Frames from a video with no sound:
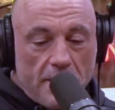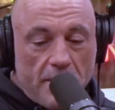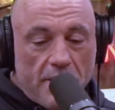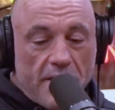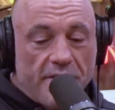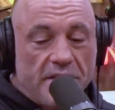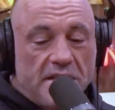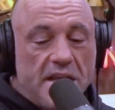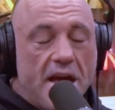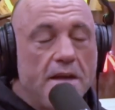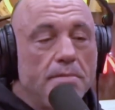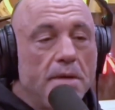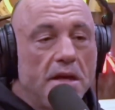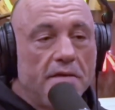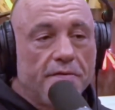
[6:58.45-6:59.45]
they would have a 10
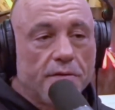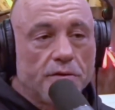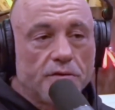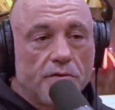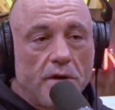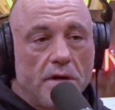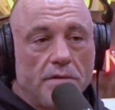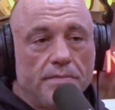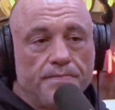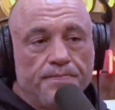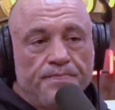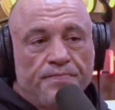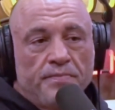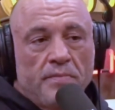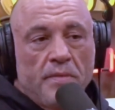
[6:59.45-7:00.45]
minute first round.
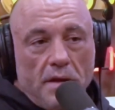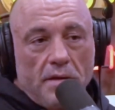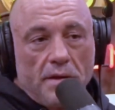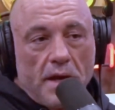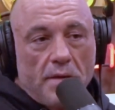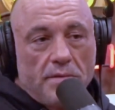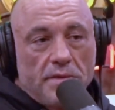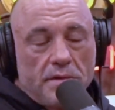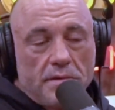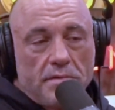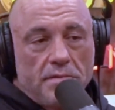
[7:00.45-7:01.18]
That was